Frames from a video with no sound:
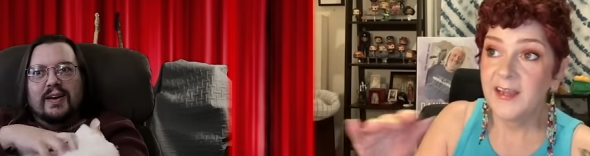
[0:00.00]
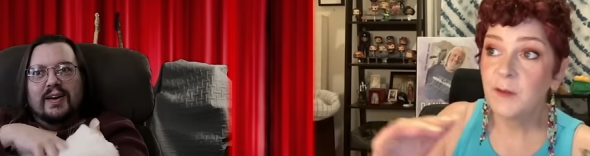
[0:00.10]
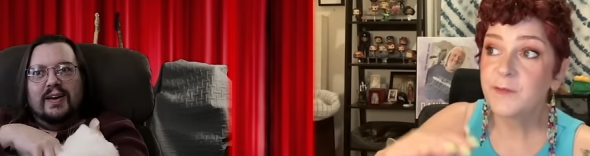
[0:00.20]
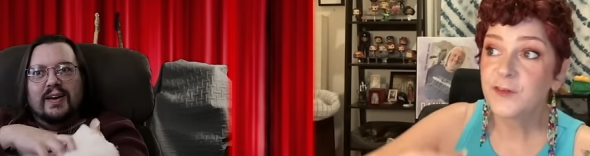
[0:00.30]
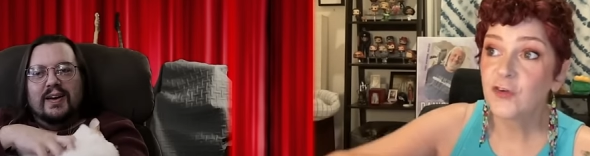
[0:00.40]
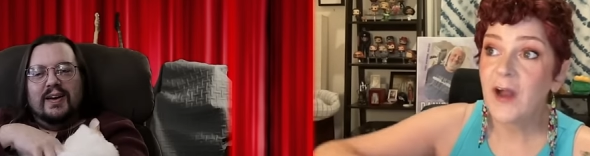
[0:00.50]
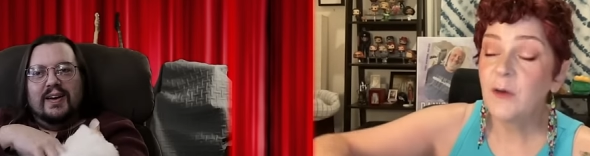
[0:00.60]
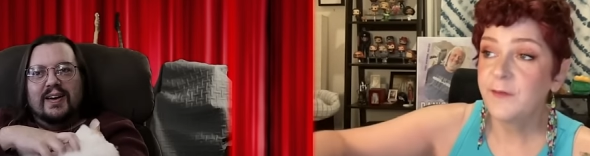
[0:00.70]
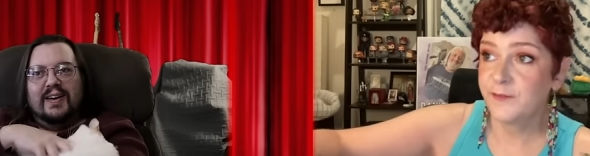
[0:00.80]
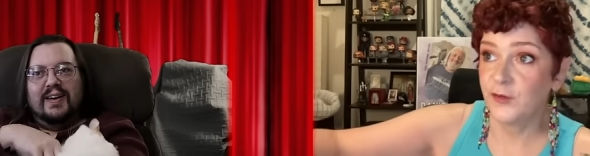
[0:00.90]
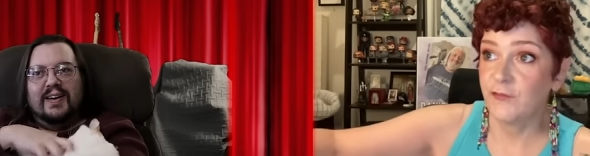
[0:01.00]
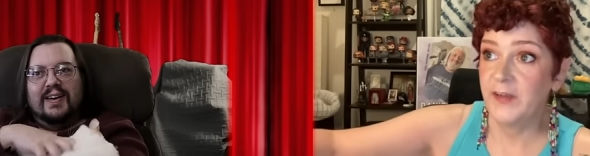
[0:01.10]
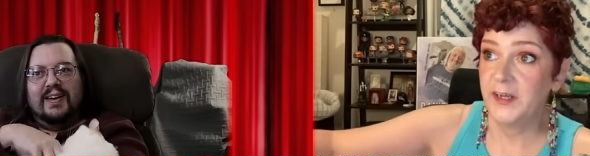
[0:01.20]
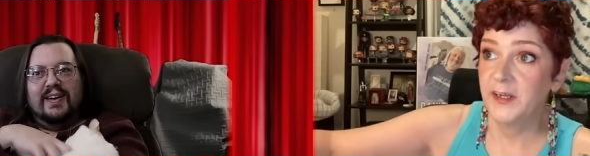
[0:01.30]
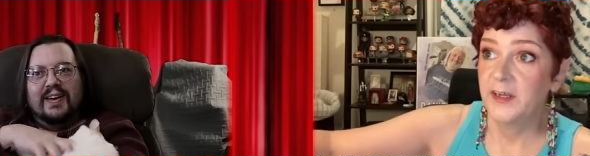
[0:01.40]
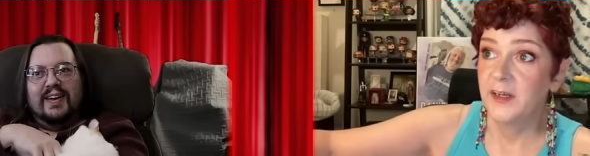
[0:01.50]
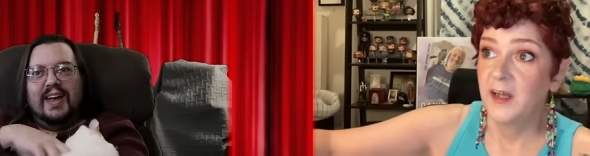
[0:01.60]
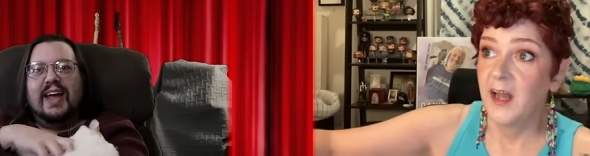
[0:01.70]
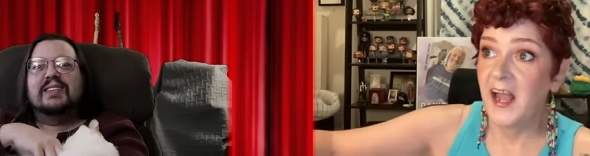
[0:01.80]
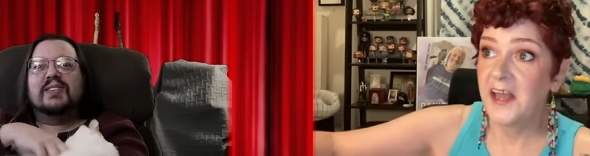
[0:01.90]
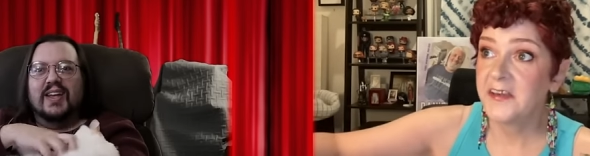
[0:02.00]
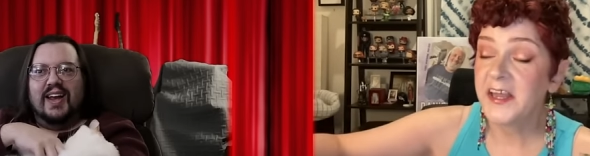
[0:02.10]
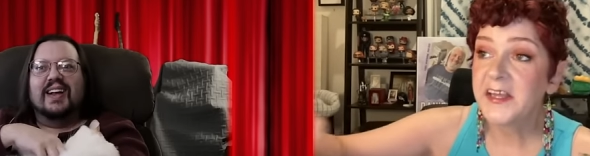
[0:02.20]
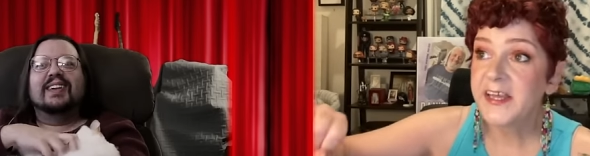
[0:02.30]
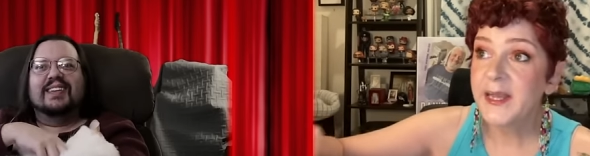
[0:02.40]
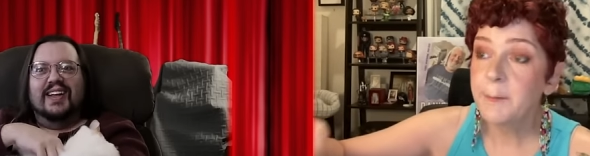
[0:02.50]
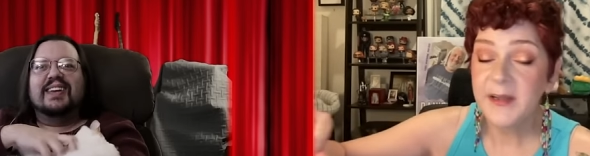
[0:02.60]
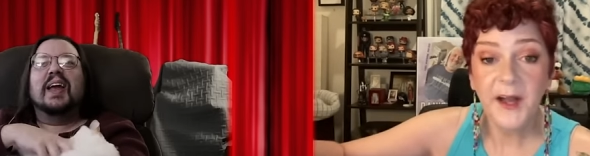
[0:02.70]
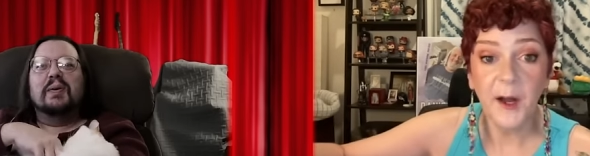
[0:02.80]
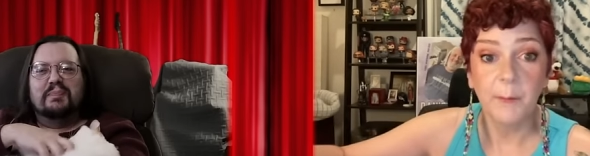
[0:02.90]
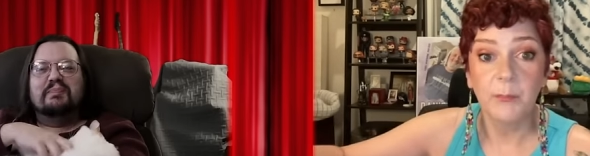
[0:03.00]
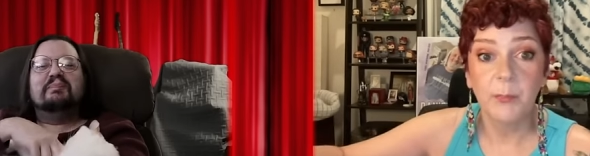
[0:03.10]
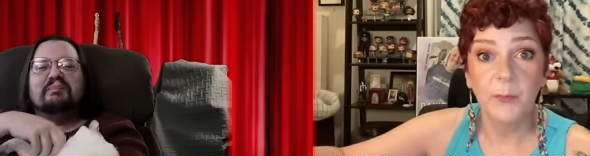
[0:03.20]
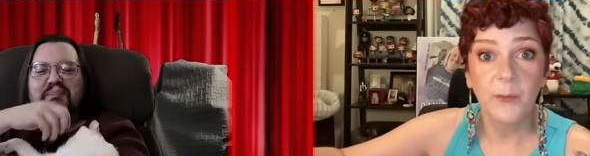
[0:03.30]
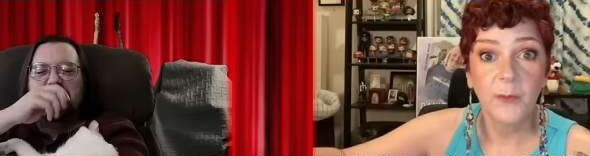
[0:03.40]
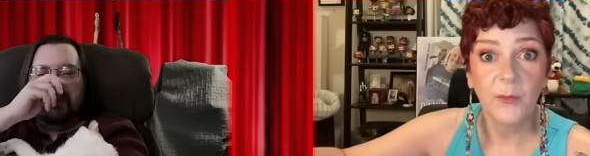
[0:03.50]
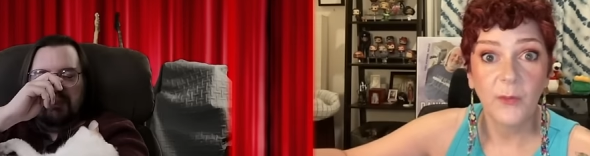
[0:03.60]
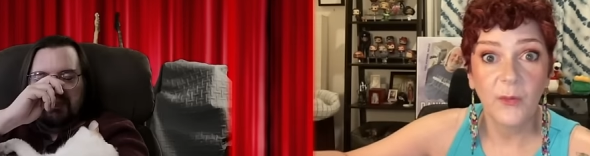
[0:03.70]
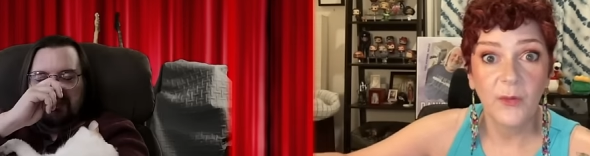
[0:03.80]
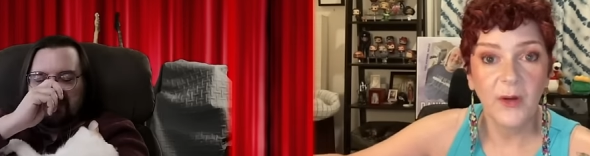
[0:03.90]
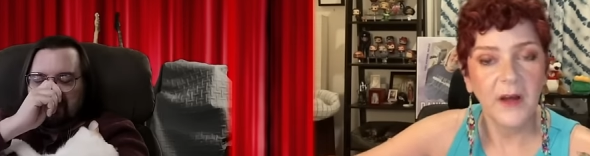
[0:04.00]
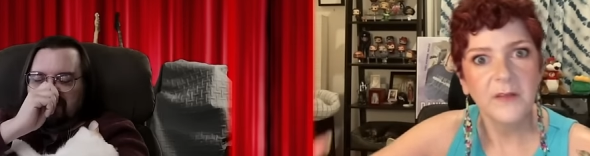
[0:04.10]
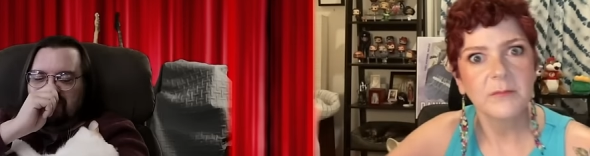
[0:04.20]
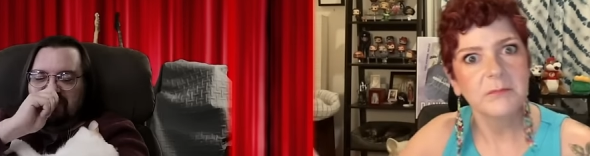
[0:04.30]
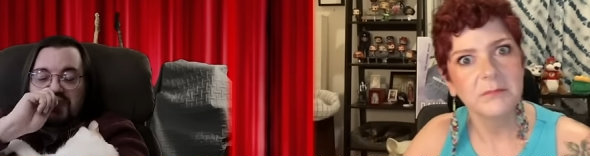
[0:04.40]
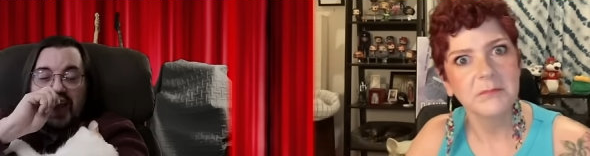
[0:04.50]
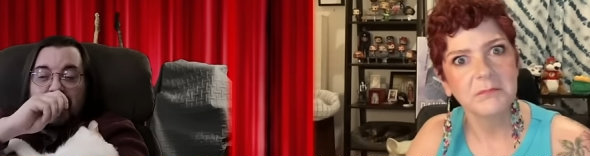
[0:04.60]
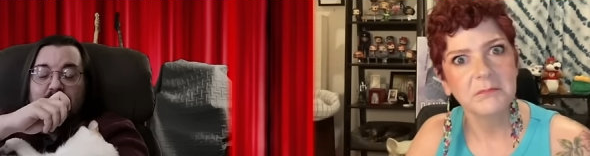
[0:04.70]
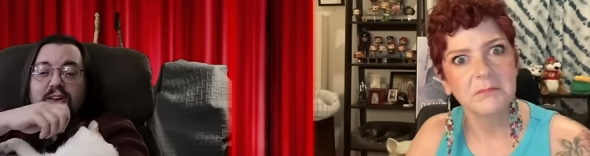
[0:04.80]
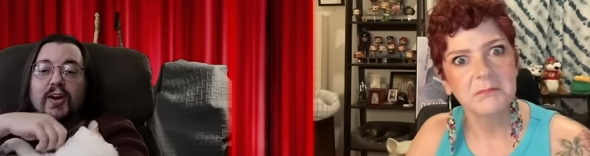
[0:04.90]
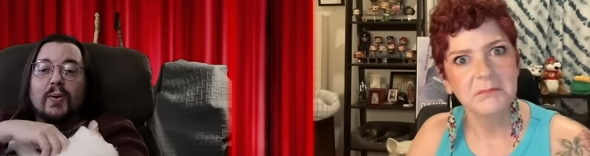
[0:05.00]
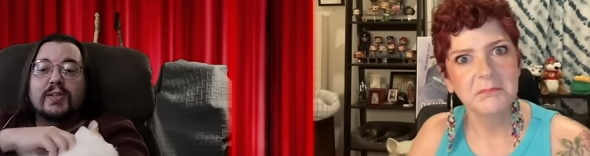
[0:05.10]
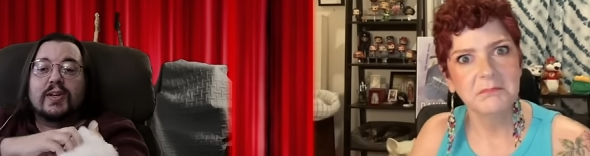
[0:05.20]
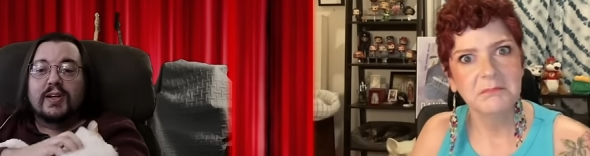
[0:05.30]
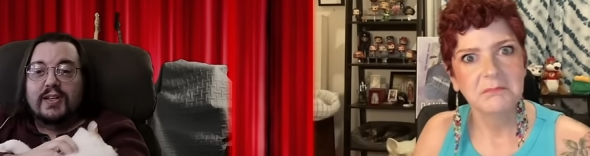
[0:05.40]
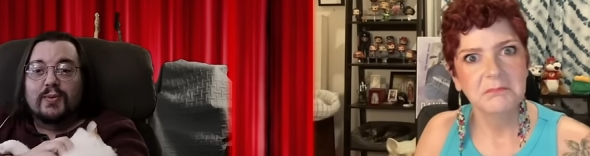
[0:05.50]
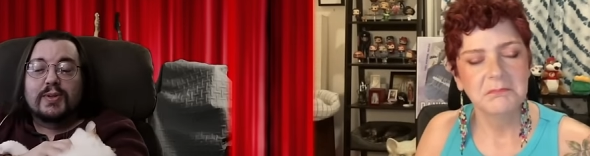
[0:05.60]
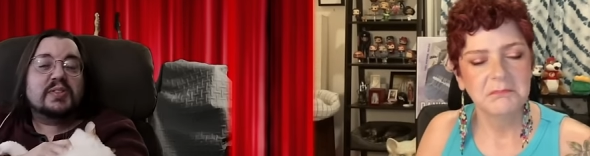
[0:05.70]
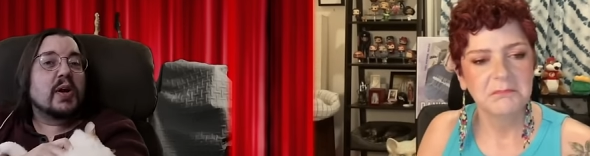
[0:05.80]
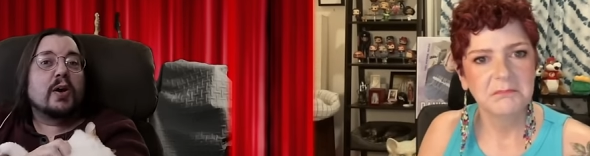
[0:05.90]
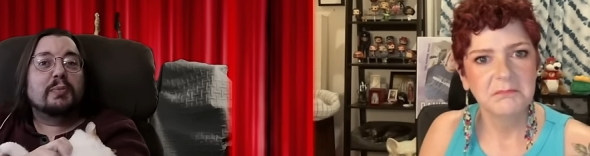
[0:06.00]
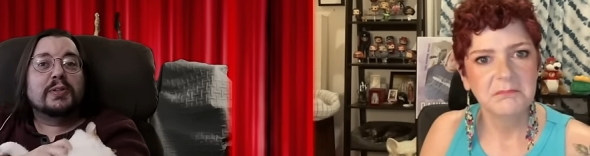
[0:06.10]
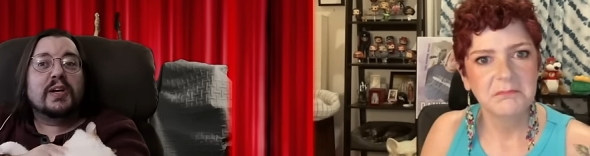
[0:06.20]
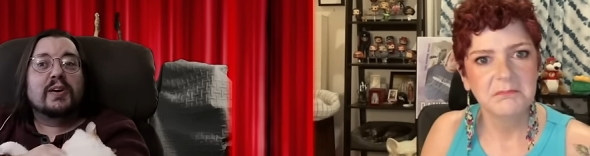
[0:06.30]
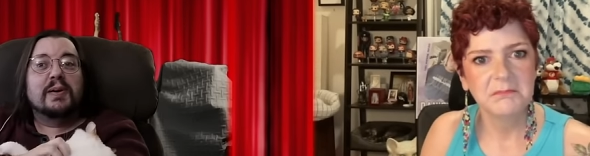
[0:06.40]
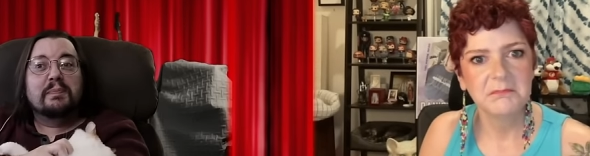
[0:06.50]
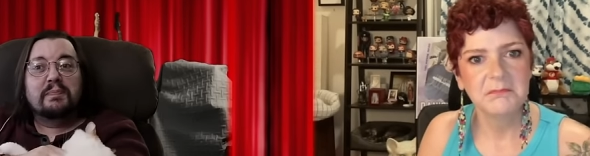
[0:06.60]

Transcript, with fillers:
Speaker 1: he was crowd
Speaker 2: surfing and singing and like, keeping yeah. up. Yeah. And you, you know what's gonna what's terrible, Tara?